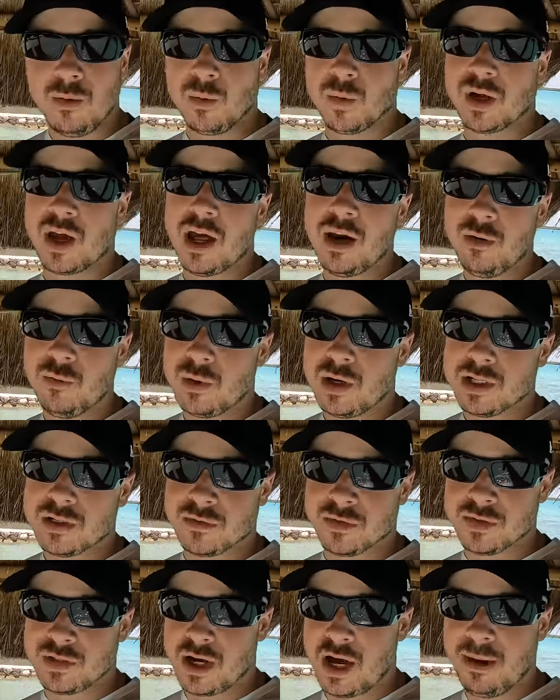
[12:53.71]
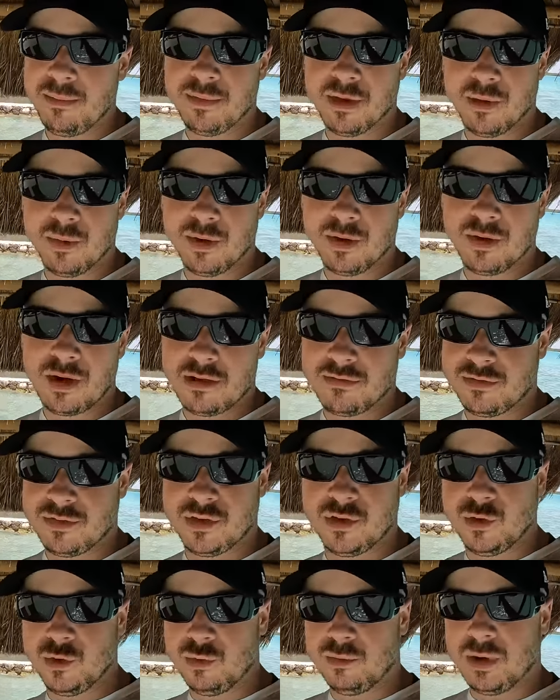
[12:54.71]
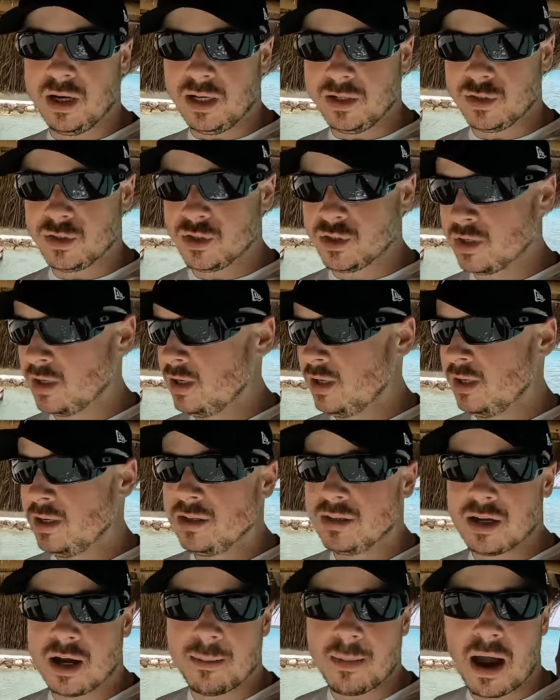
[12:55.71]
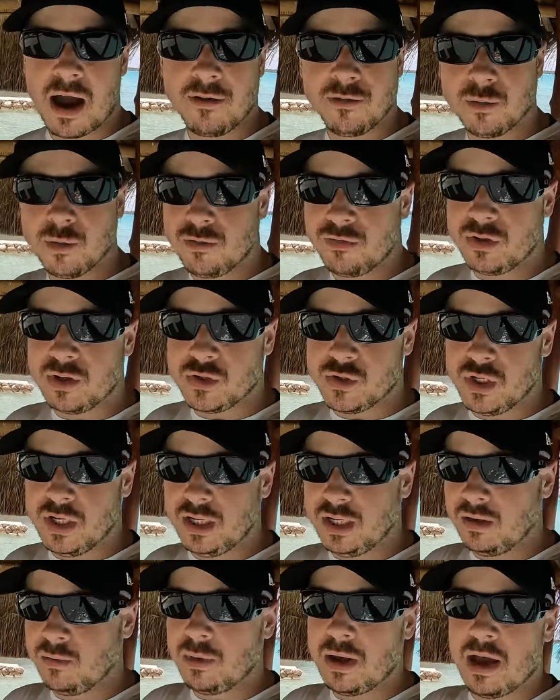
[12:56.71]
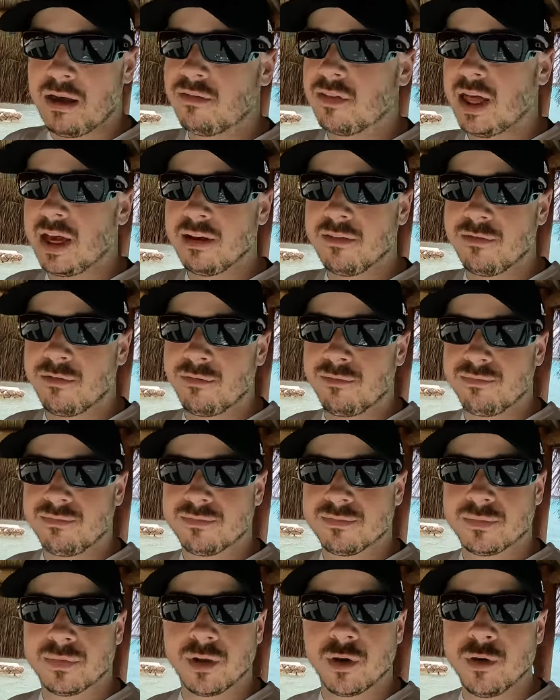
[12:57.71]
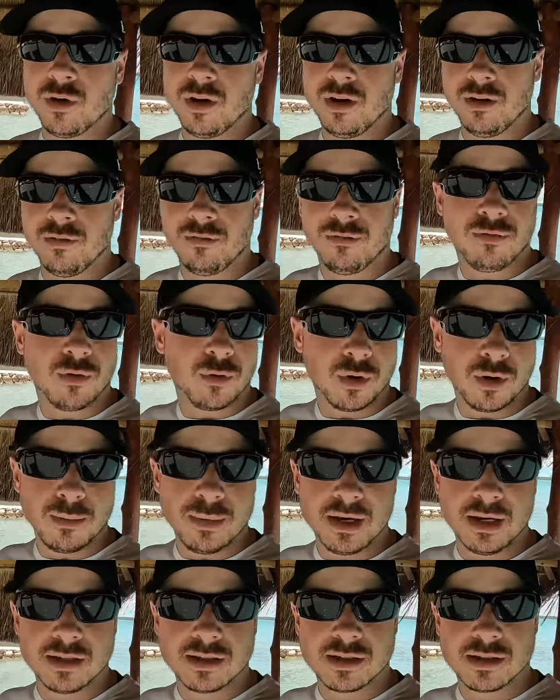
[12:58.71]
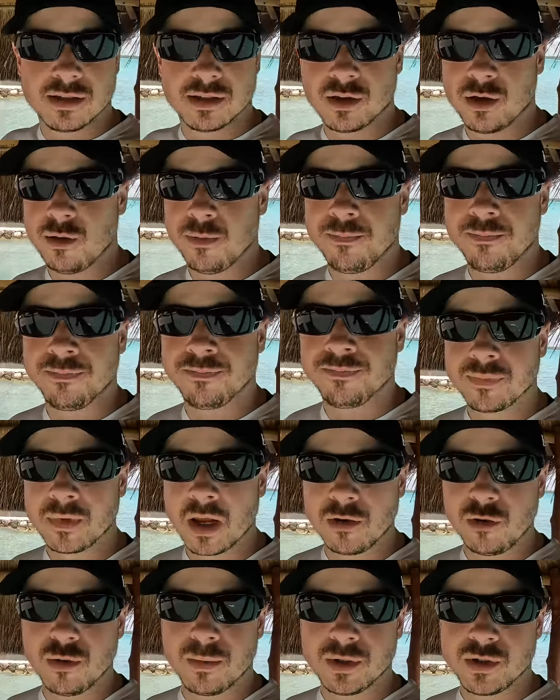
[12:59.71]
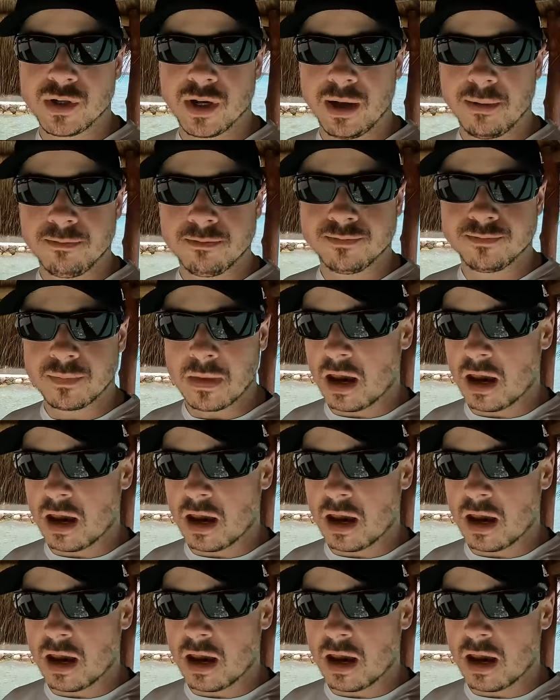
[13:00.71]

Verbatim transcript: We're kind of rushed for time though. We don't have too much time. After we finish eating, we have like 30 to 40 minutes, so not too much time.